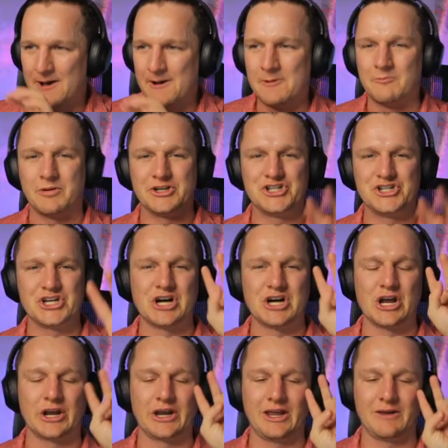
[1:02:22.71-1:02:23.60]
But you
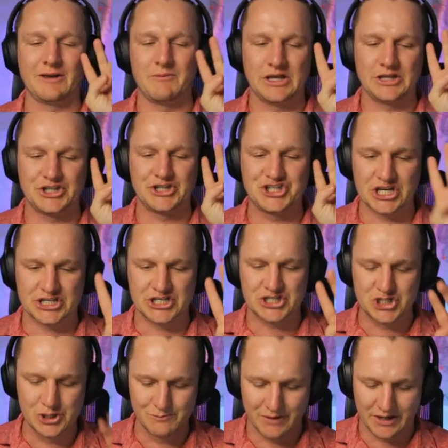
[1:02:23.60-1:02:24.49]
gotta give me just
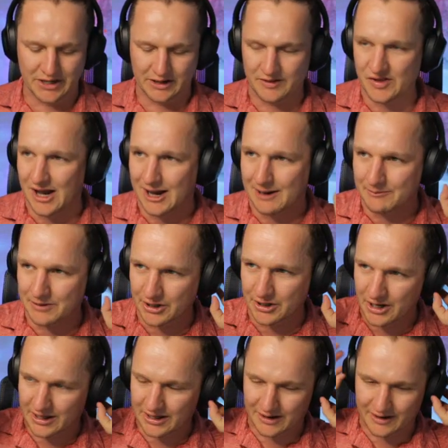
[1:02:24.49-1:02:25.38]
two minutes. I'm gonna go
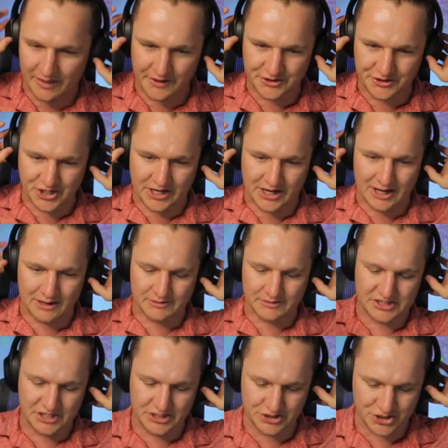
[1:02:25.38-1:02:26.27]
get another drink. I'll
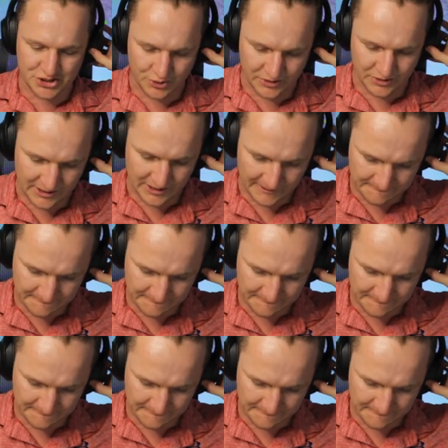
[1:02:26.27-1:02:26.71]
see you shortly.